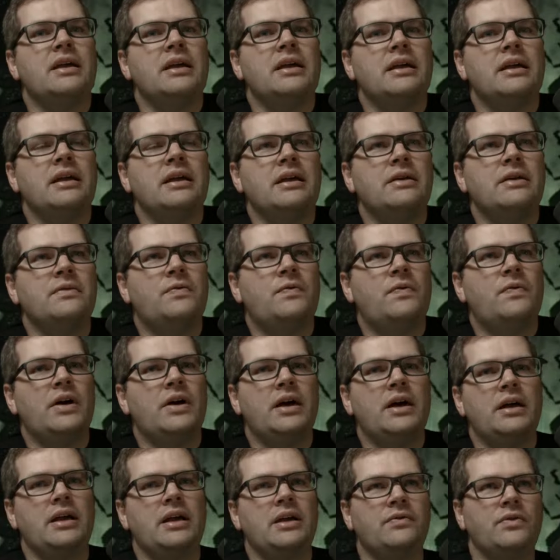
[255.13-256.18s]

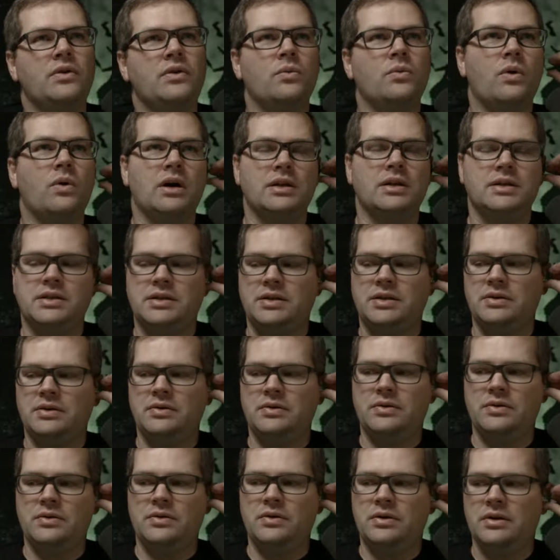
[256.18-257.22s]
If you want
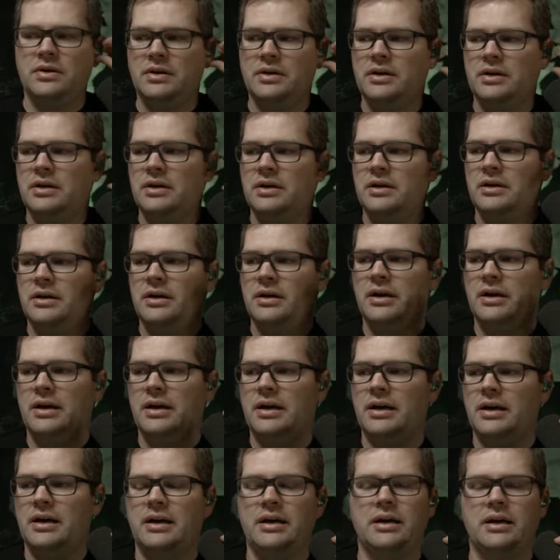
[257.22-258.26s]
to
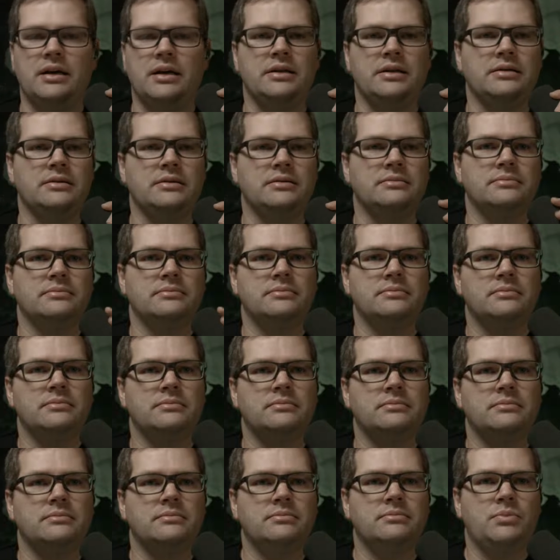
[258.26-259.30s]
put
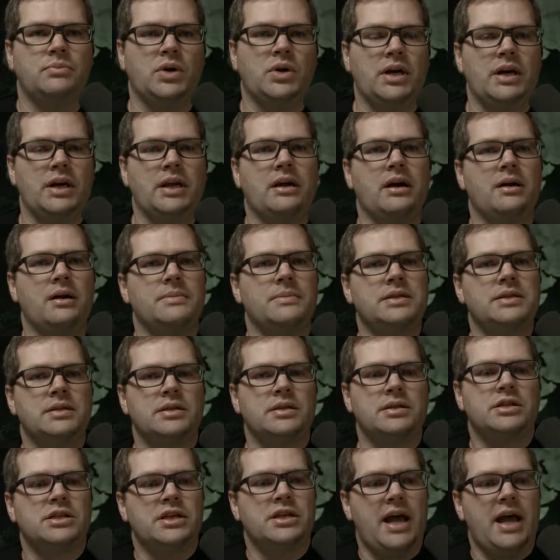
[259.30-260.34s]
any comments in the
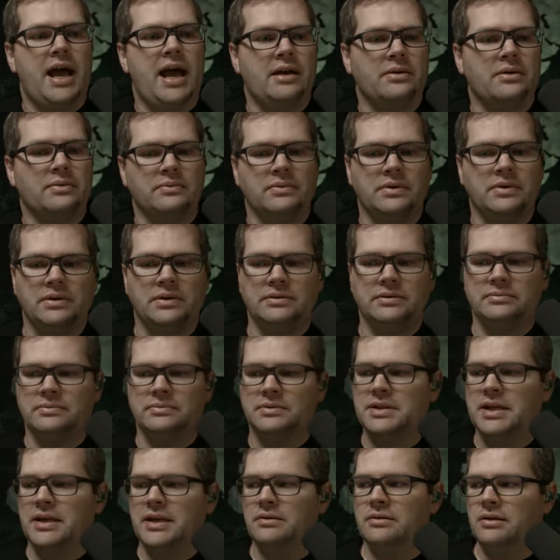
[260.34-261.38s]
chat, we'll
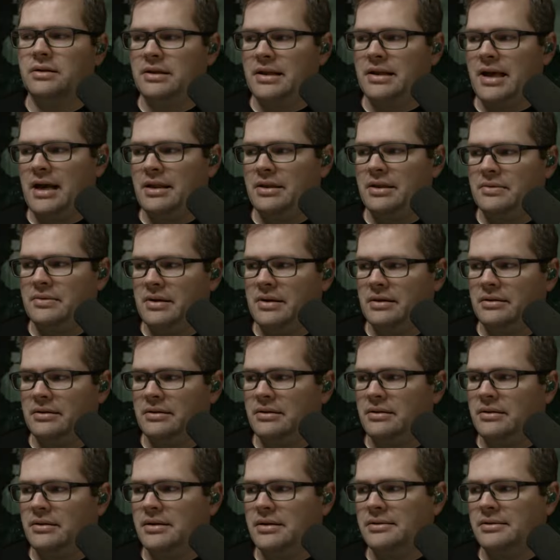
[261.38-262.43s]
take a look at that throughout
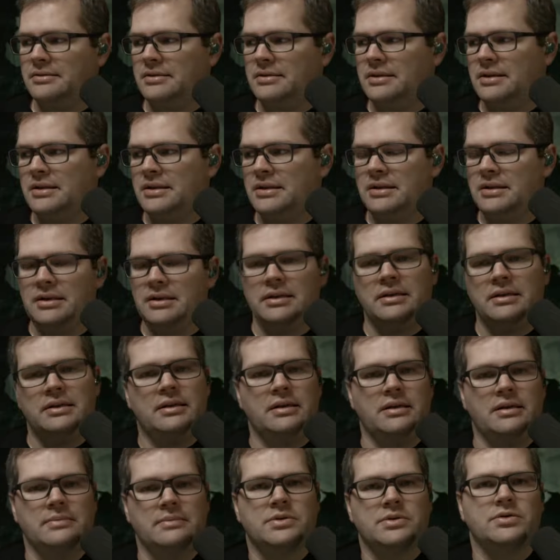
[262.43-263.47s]
the
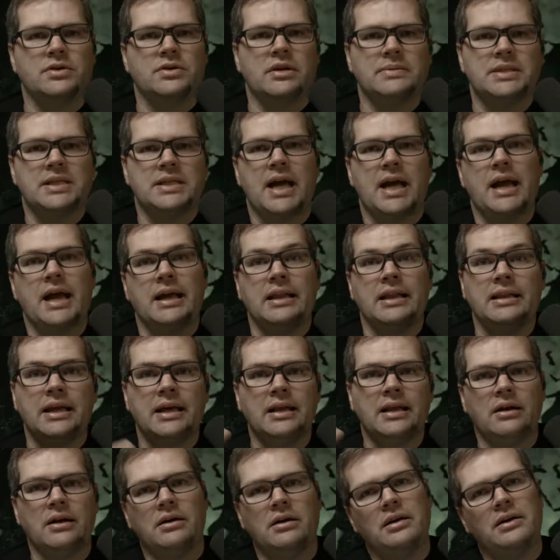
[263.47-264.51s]
stream tonight. And
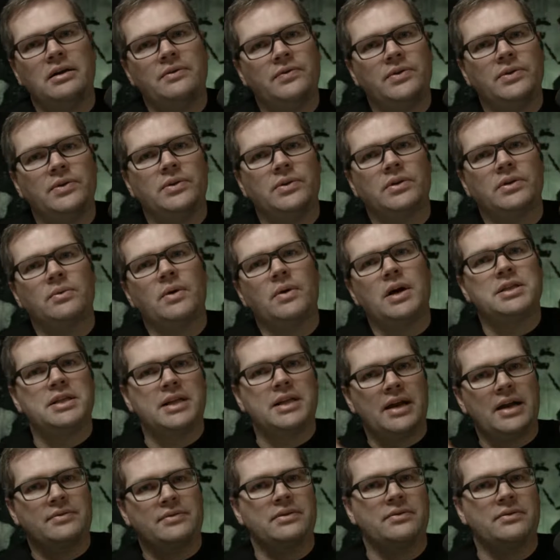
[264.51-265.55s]
then if you're watching
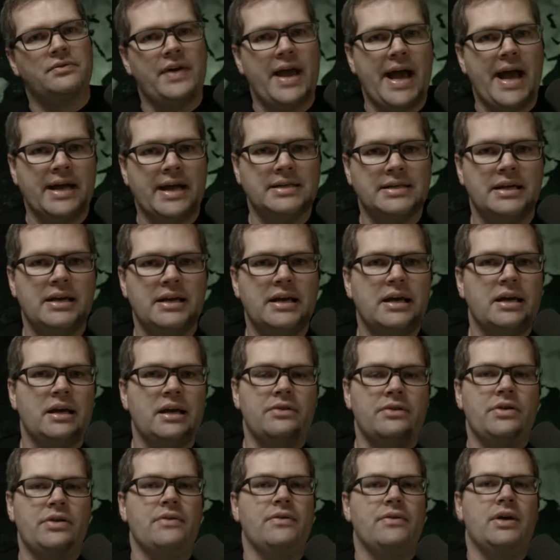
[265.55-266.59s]
after the fact,
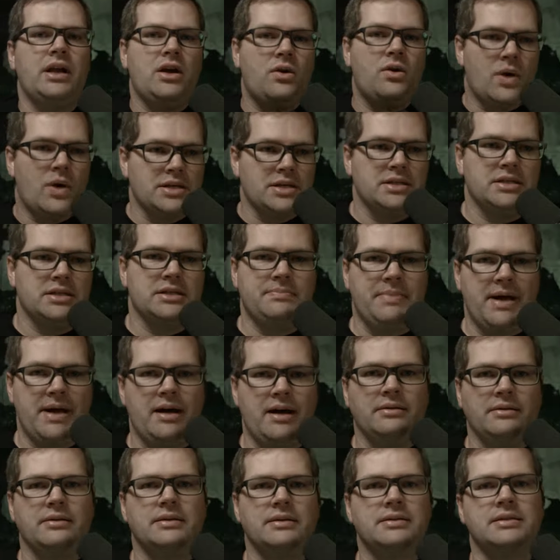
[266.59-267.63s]
if you have any questions
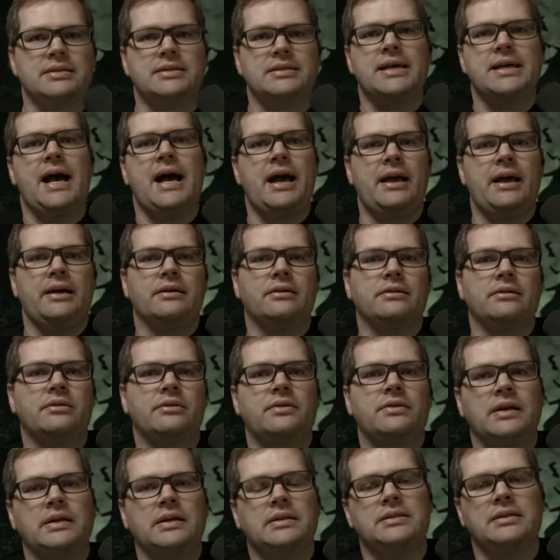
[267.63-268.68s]
about this entire
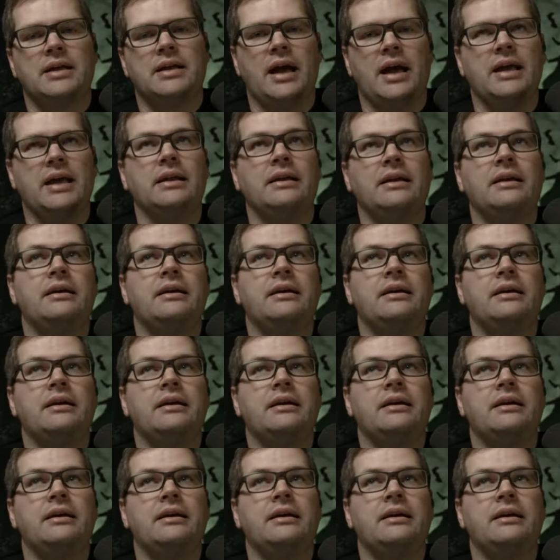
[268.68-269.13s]
thing tonight,